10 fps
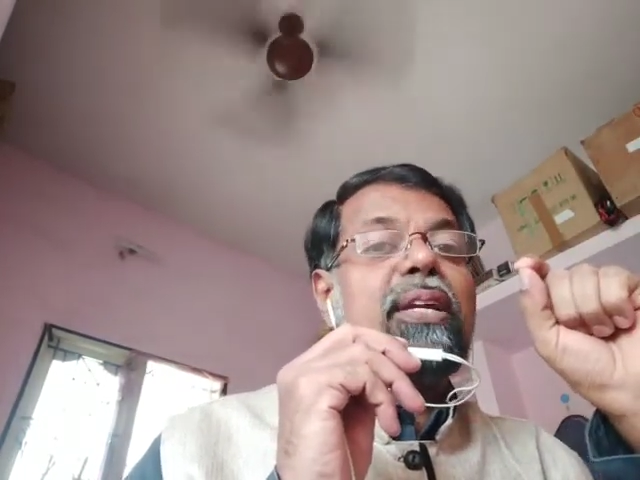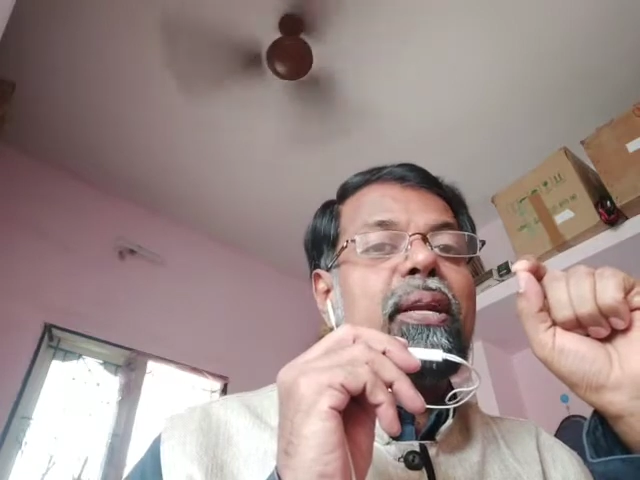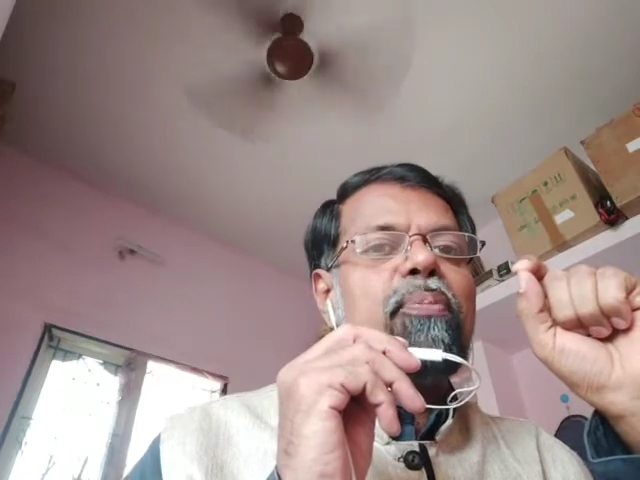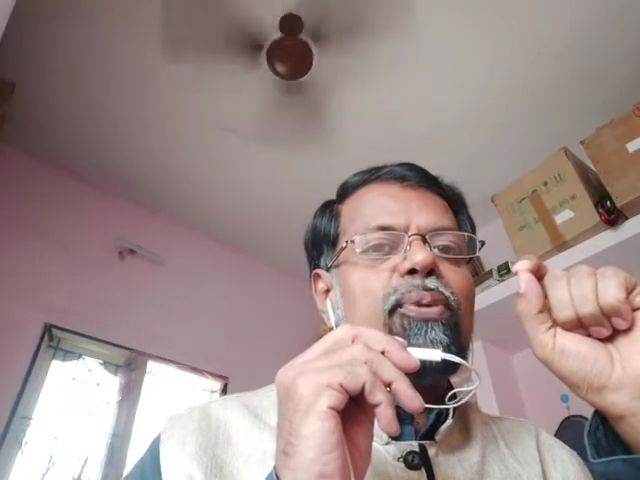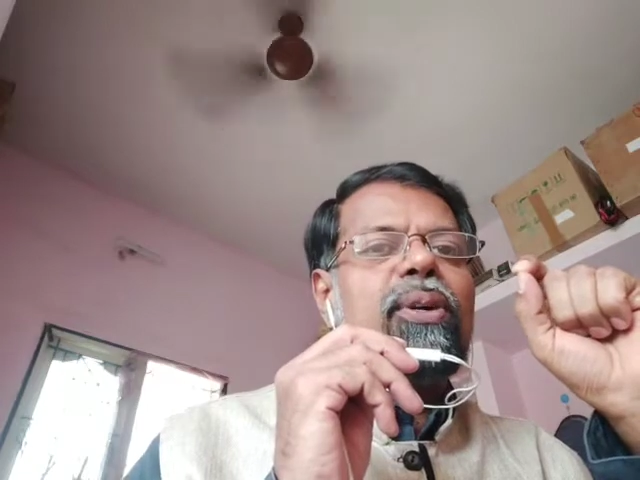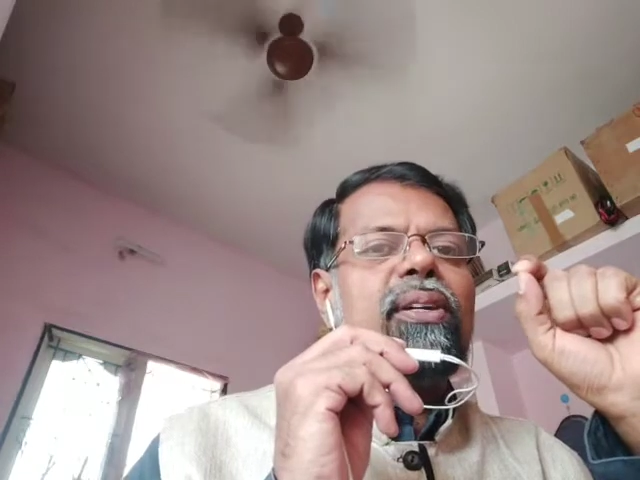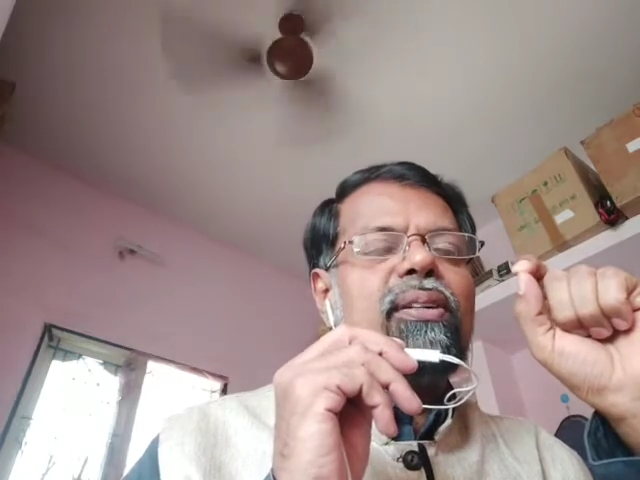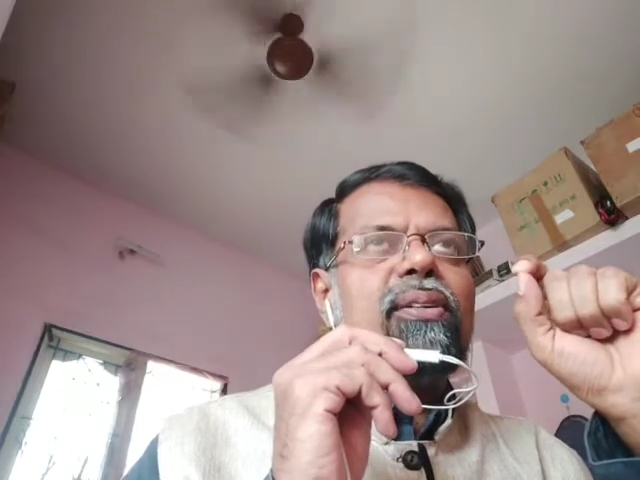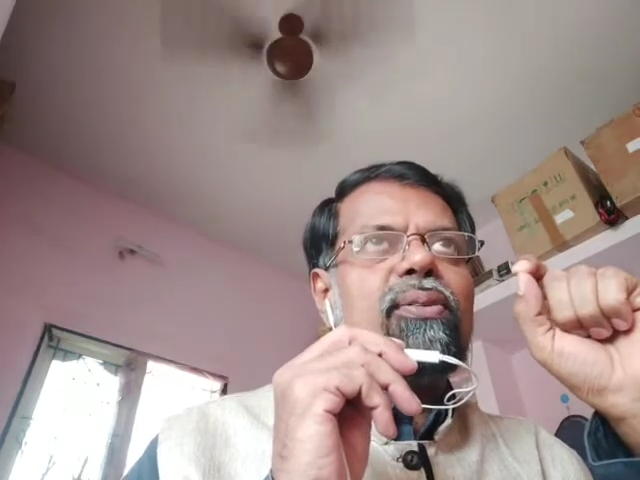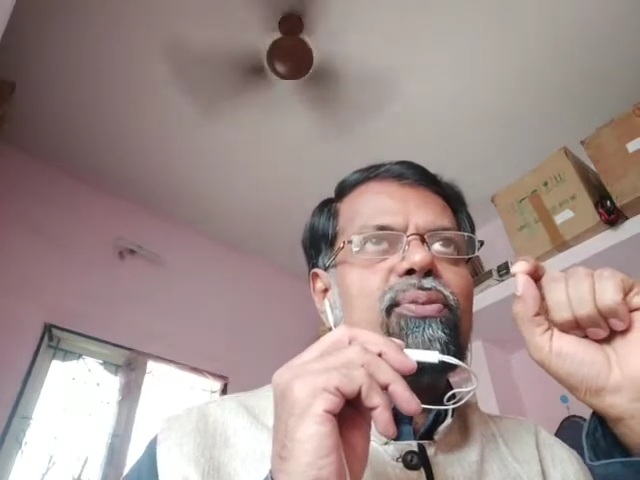input,
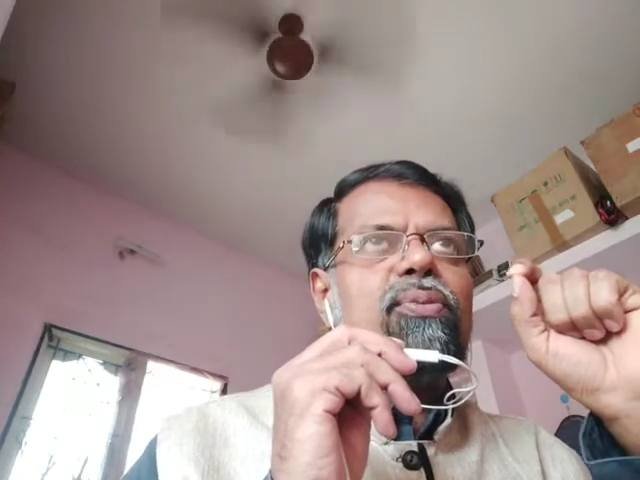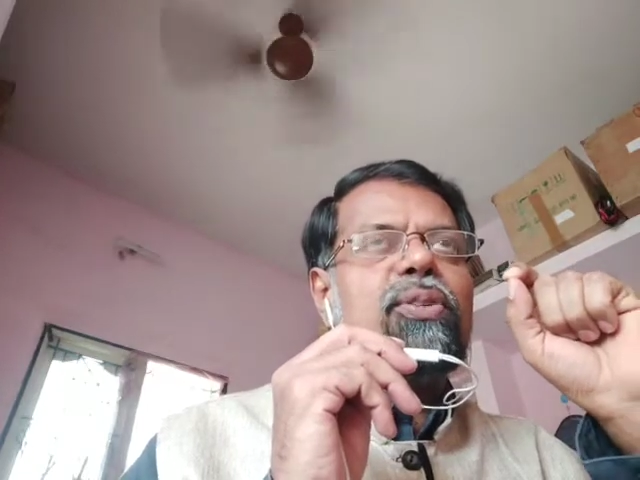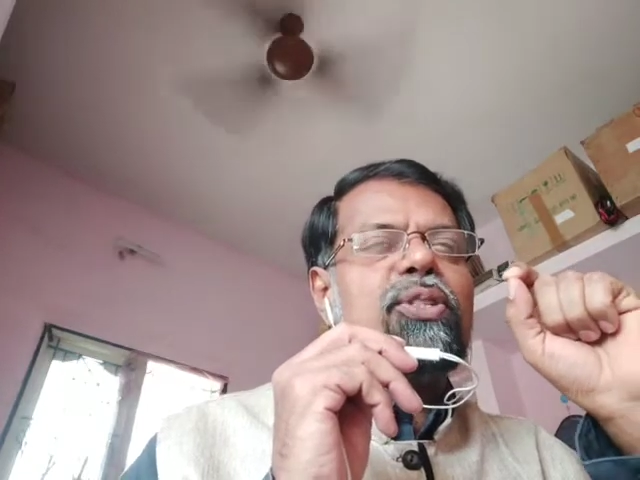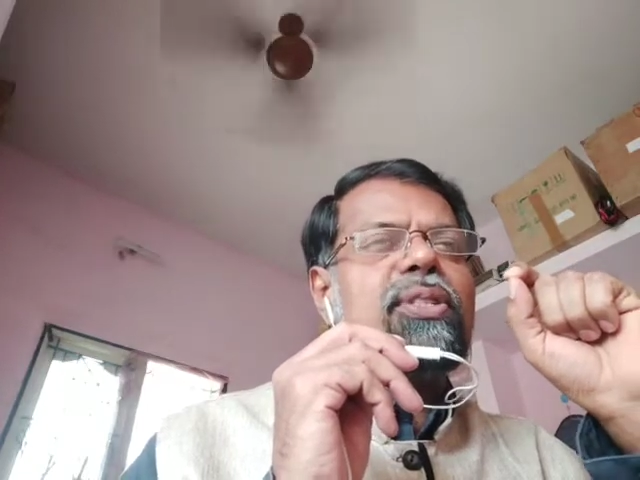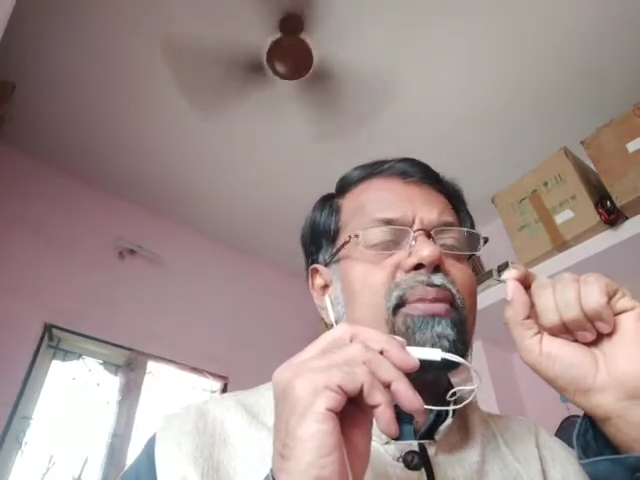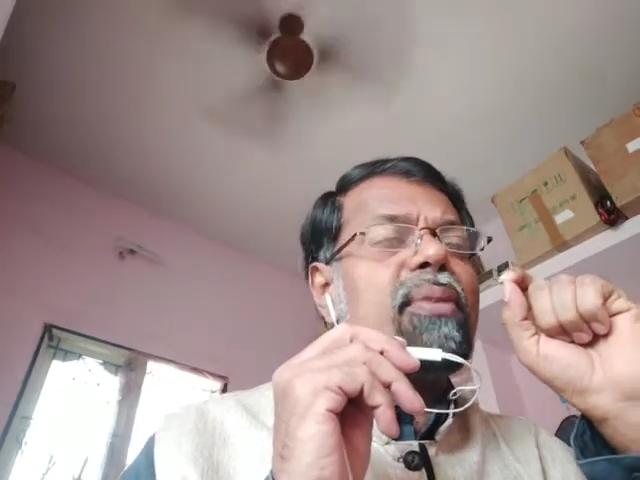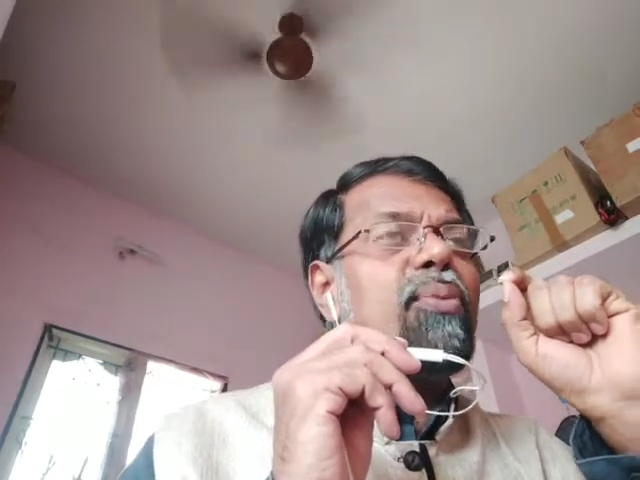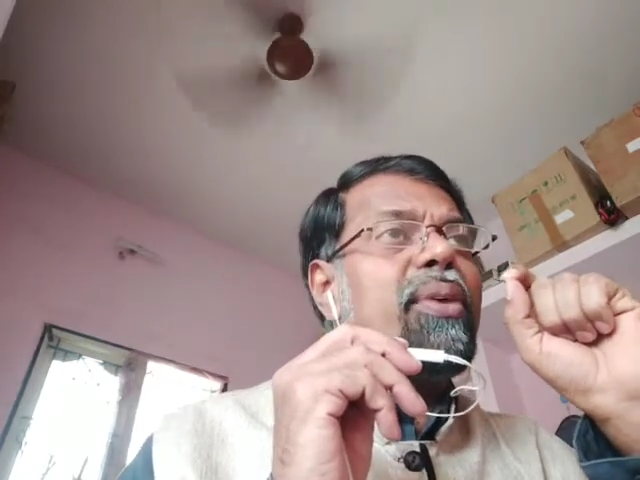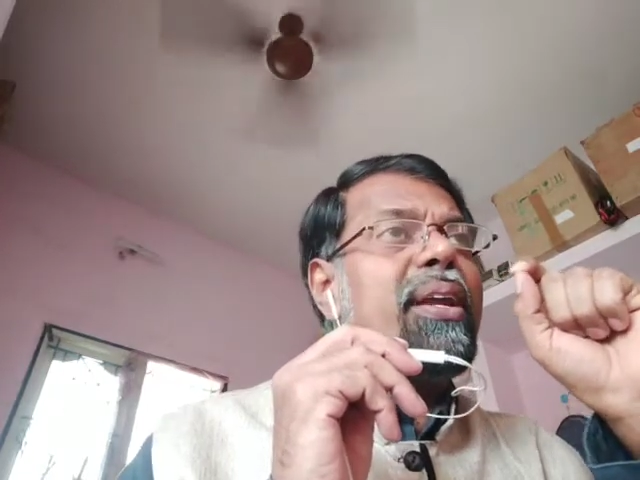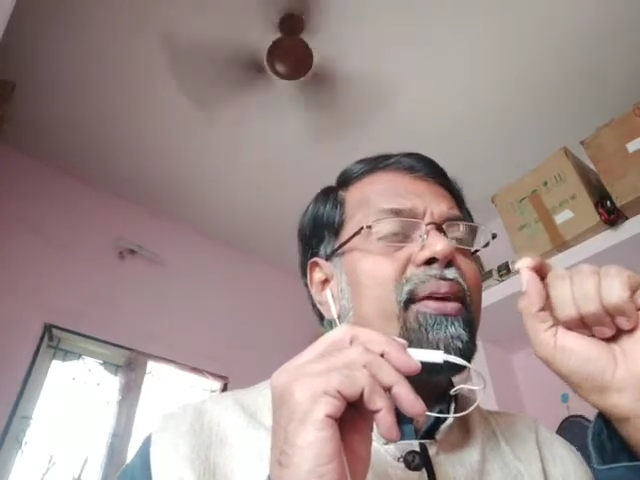which is something
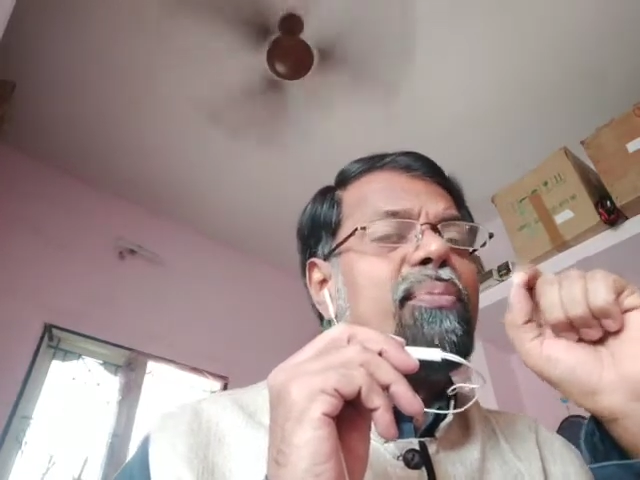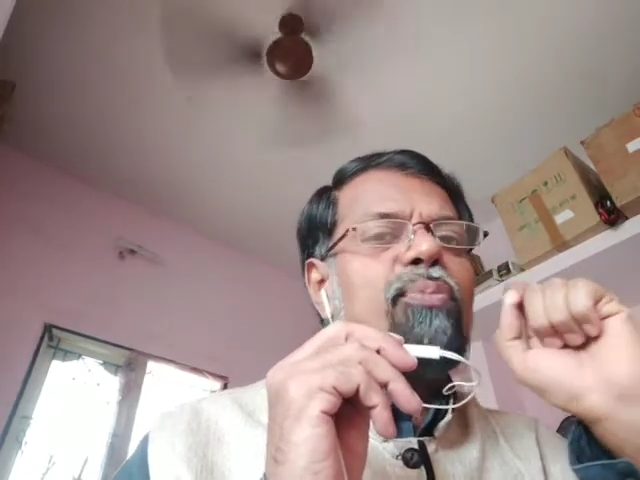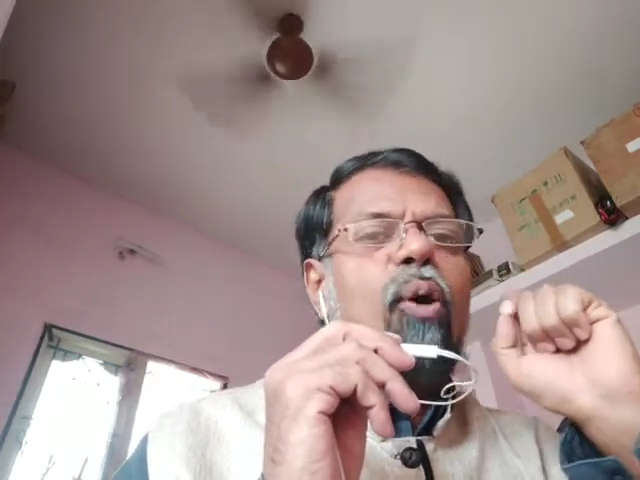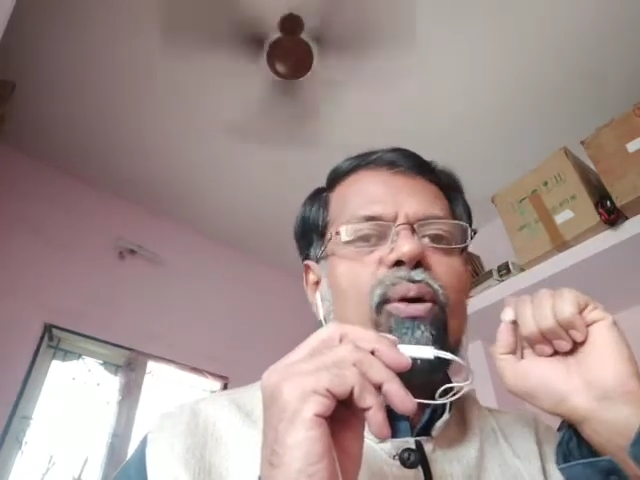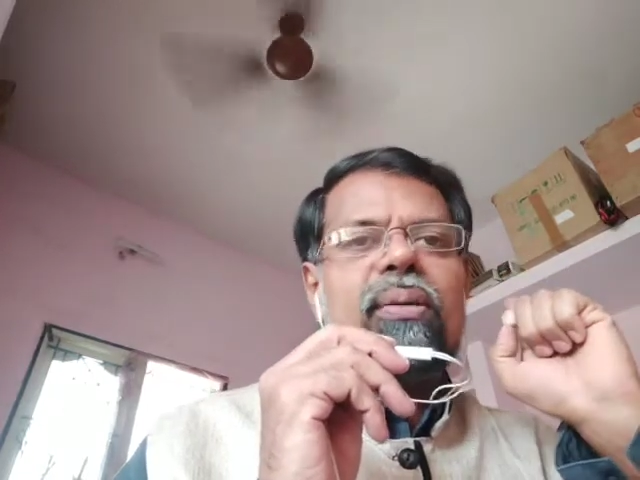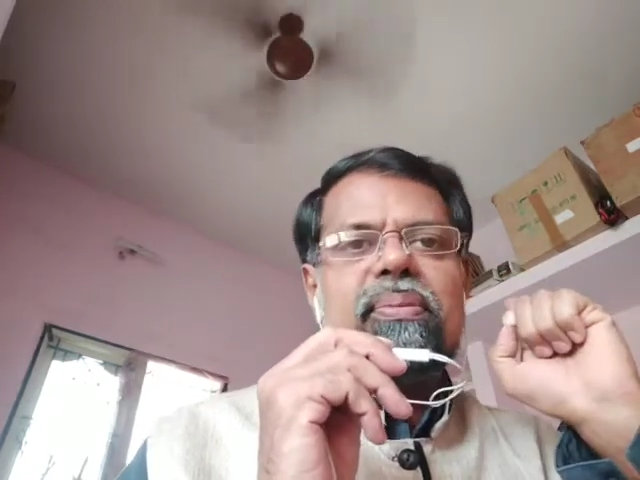very important.